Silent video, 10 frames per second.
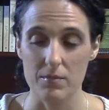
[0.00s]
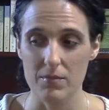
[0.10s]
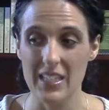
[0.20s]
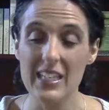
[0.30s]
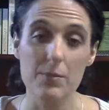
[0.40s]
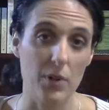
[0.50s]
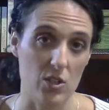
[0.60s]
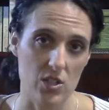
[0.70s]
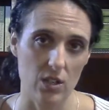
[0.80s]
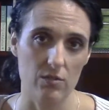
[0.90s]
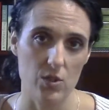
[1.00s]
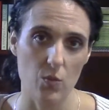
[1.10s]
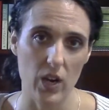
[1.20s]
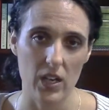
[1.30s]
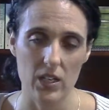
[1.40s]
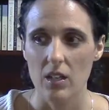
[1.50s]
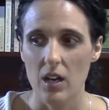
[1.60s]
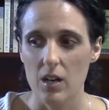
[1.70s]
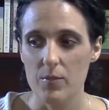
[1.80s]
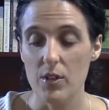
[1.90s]
keep ourselves awake.
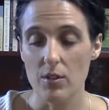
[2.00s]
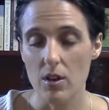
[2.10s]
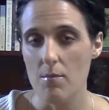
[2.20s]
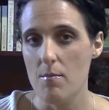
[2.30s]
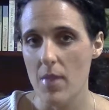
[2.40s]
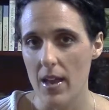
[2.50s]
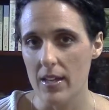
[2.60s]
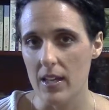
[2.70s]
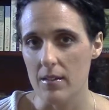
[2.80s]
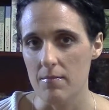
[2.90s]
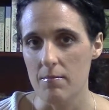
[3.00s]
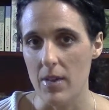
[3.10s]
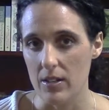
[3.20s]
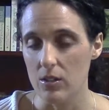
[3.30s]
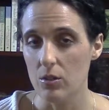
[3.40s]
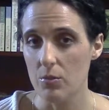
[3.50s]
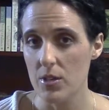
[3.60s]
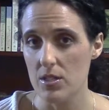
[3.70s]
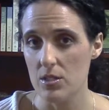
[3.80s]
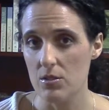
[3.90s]
There are many medical
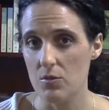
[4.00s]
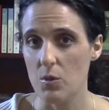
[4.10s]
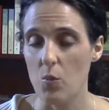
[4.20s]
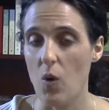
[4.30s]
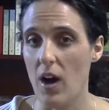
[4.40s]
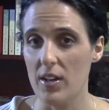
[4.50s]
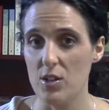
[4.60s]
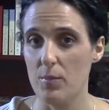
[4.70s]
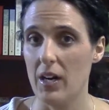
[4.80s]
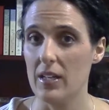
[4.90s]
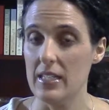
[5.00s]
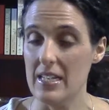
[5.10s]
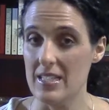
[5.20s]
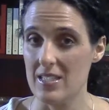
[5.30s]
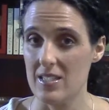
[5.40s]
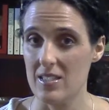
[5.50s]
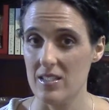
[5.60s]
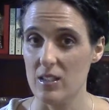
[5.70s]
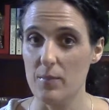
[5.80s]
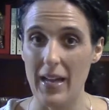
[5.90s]
reasons for why your body needs to
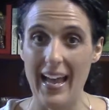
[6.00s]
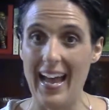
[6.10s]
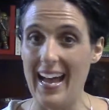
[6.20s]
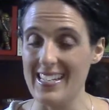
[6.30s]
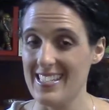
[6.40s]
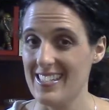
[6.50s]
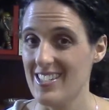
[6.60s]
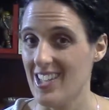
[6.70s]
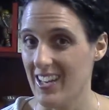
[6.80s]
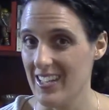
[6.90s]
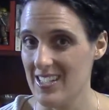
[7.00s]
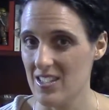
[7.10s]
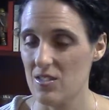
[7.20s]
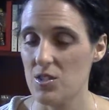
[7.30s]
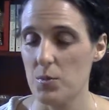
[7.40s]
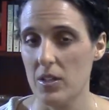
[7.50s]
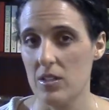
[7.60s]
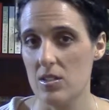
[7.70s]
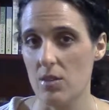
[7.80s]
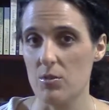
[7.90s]
sleep at night. There's
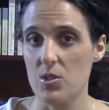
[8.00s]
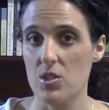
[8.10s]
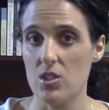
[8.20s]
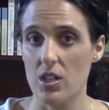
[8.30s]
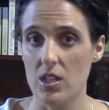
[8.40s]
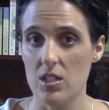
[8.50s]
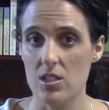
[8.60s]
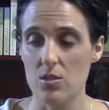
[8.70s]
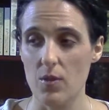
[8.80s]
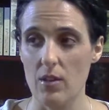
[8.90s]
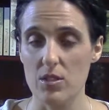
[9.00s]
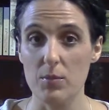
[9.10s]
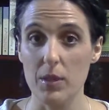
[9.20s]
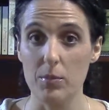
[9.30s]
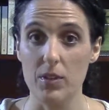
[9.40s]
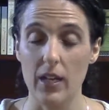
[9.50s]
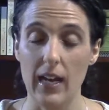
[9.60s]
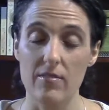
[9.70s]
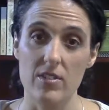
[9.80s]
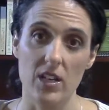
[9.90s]
been several studies surrounding people that
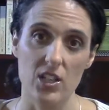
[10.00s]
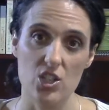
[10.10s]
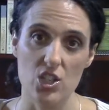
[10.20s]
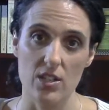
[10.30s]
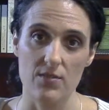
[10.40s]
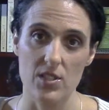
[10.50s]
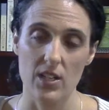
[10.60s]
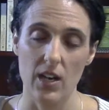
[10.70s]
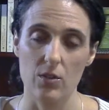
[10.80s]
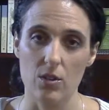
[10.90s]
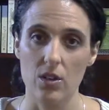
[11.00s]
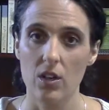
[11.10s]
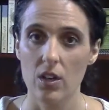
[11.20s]
have night shifts and how their